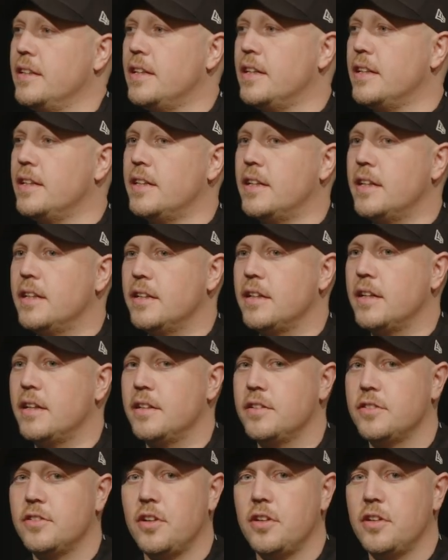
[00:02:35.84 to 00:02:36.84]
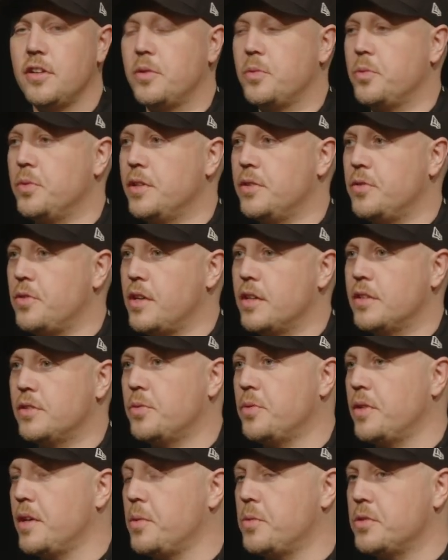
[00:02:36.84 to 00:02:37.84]
I started with
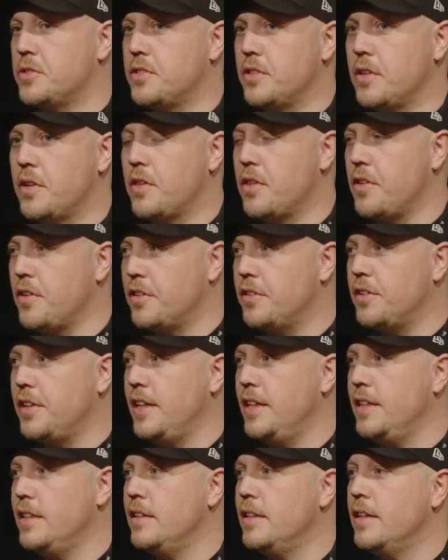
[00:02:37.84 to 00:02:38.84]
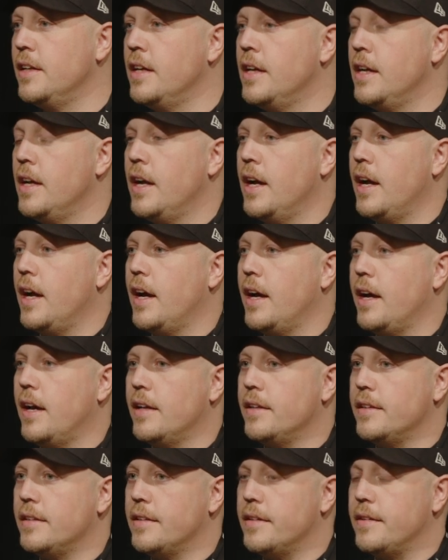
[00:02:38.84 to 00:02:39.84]
drugs when I was 13,
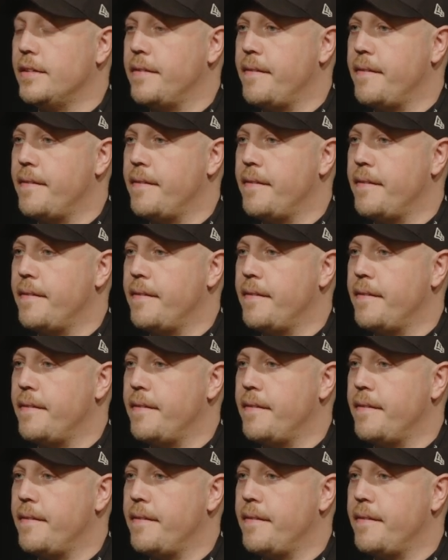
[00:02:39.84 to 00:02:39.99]
and